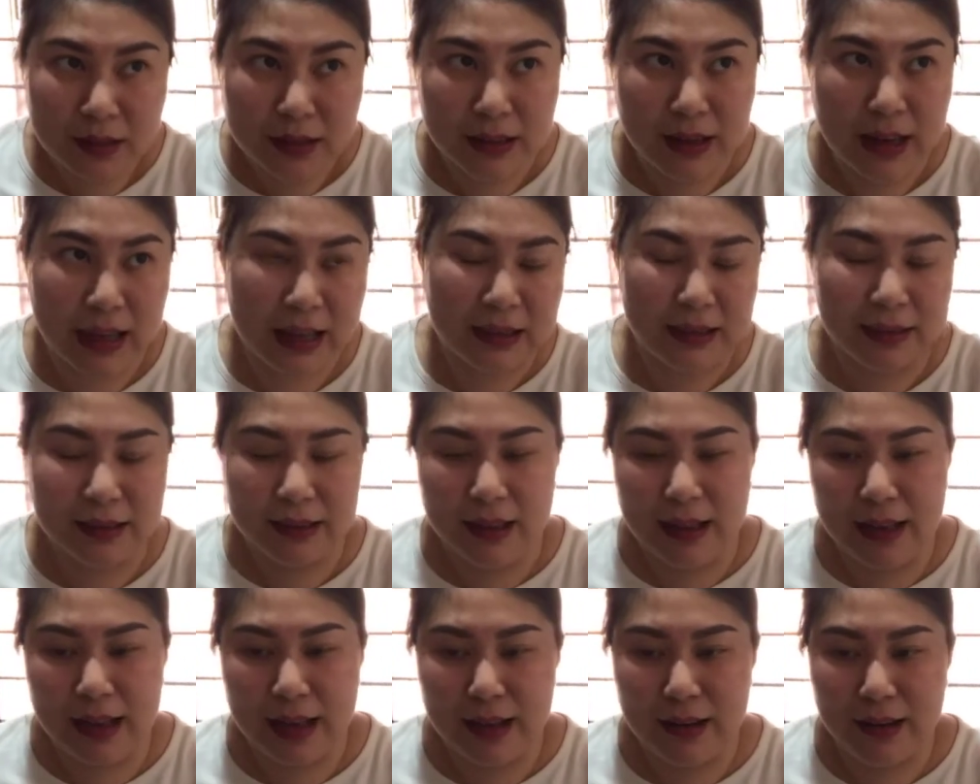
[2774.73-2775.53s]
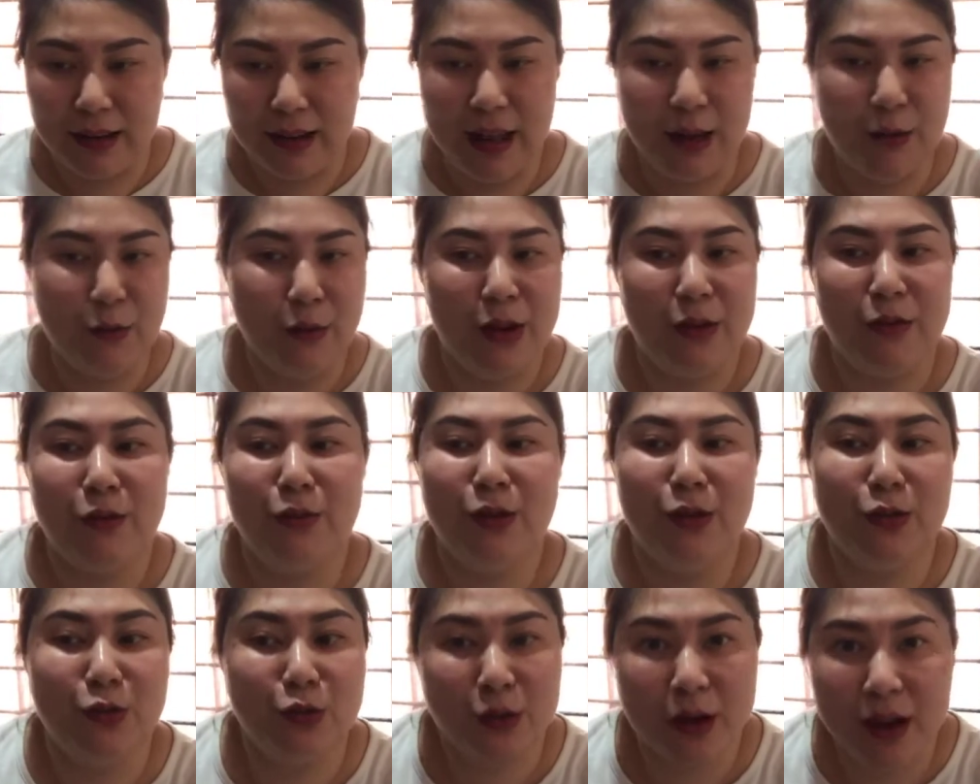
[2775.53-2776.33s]
like when
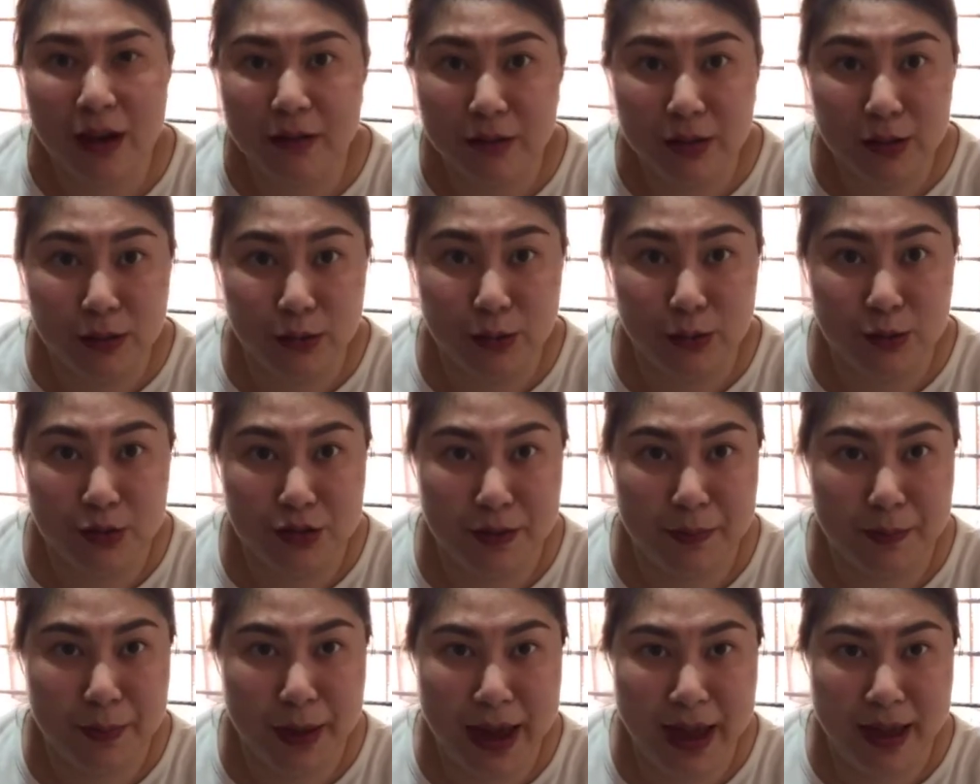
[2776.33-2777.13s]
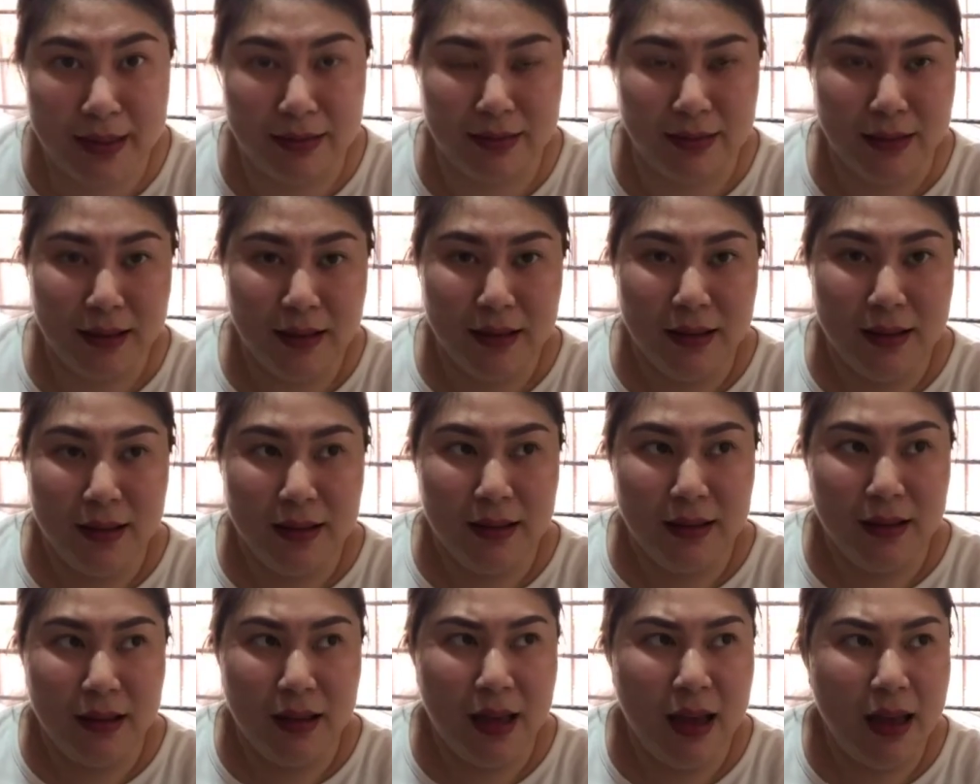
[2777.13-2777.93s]
we travel to Japan,
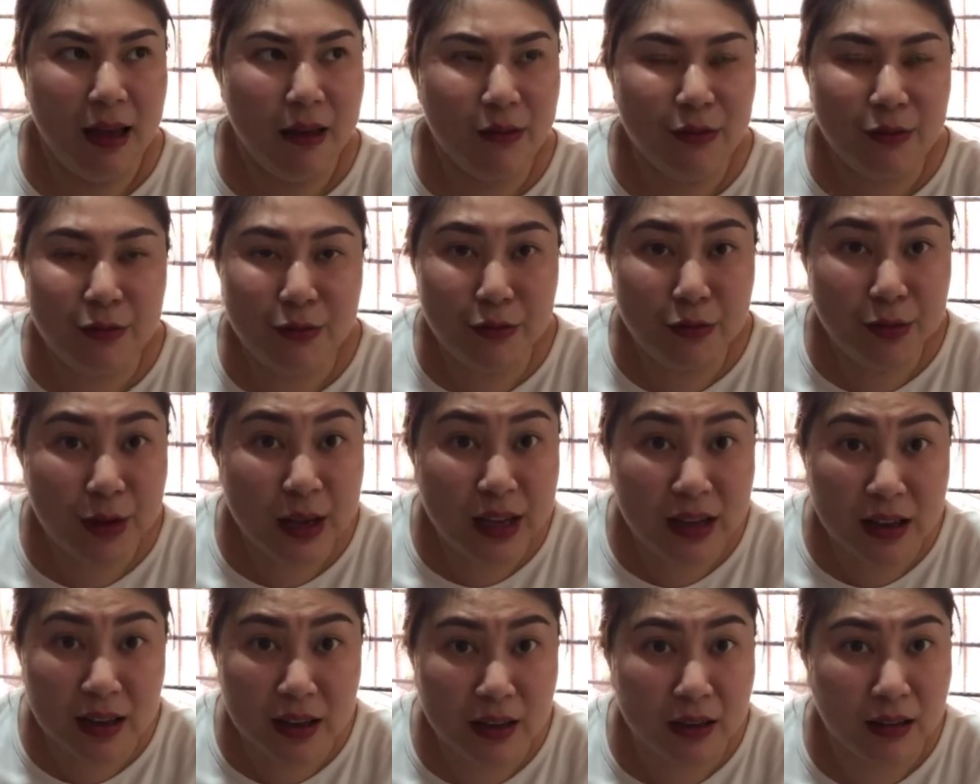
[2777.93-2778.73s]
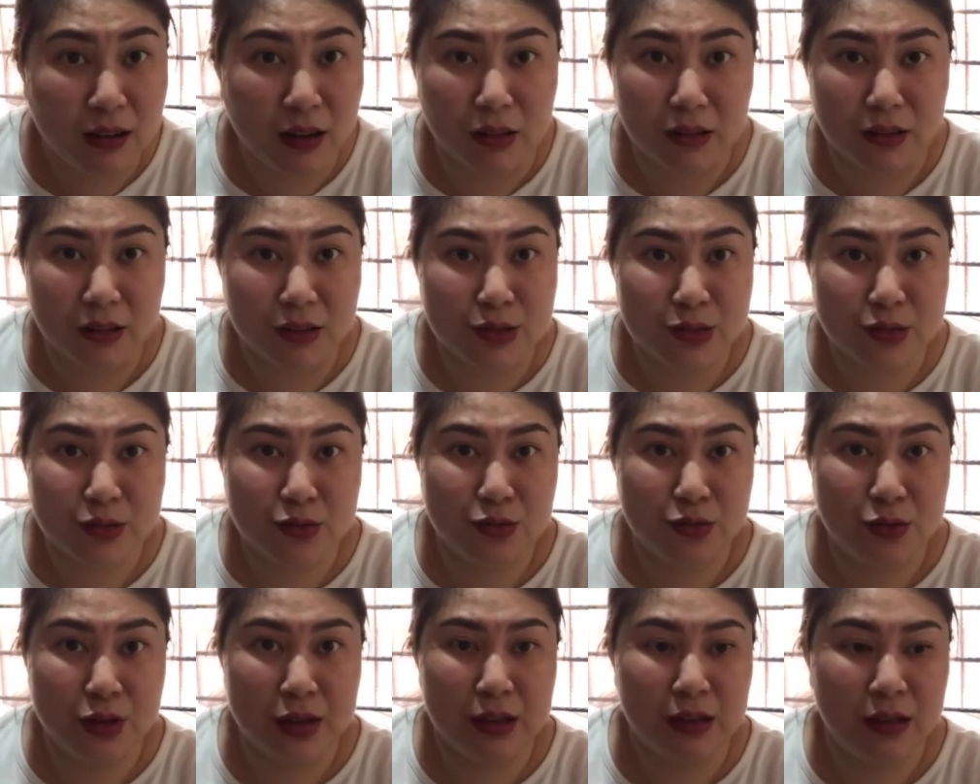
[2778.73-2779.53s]
every girl on the
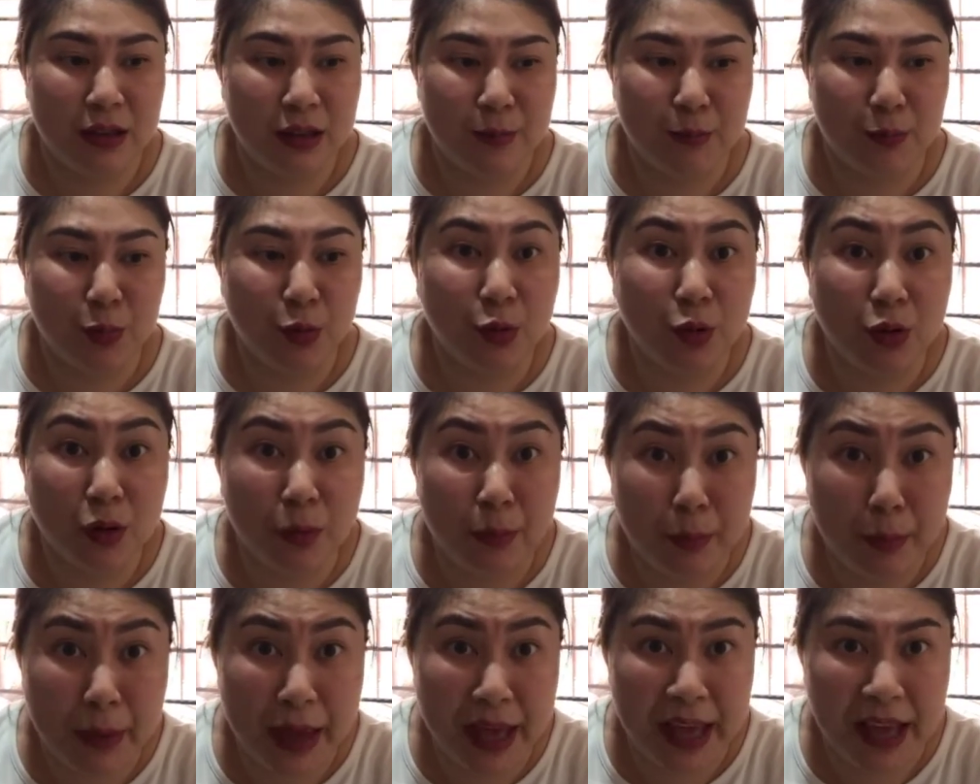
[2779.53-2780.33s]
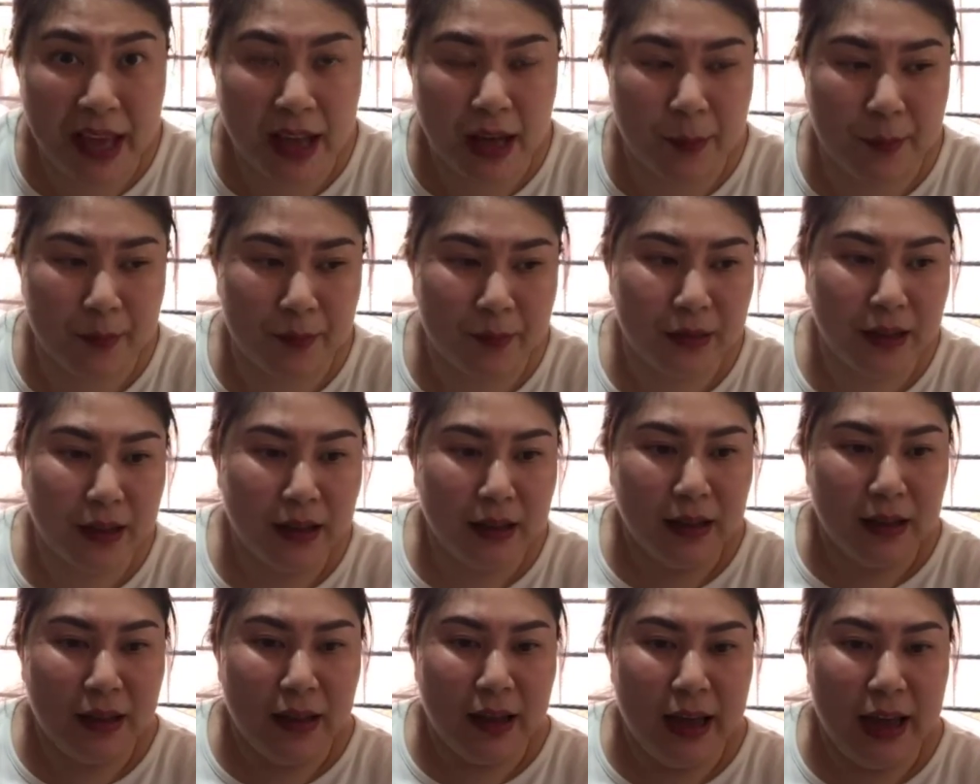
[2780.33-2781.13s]
street, they put on makeup,
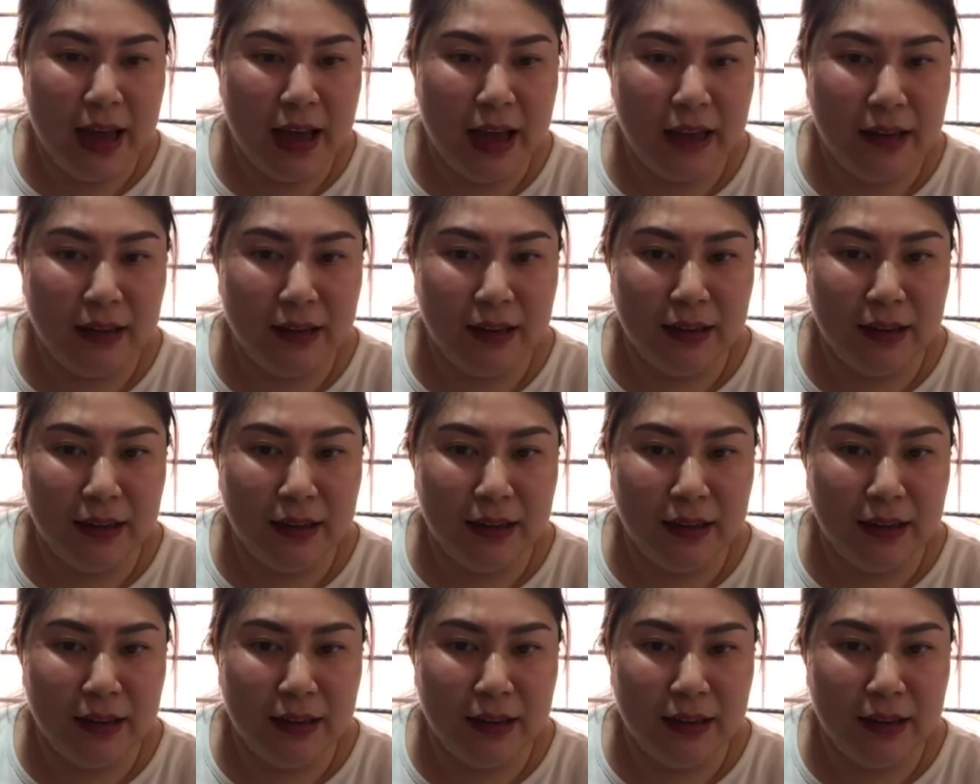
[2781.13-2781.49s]
and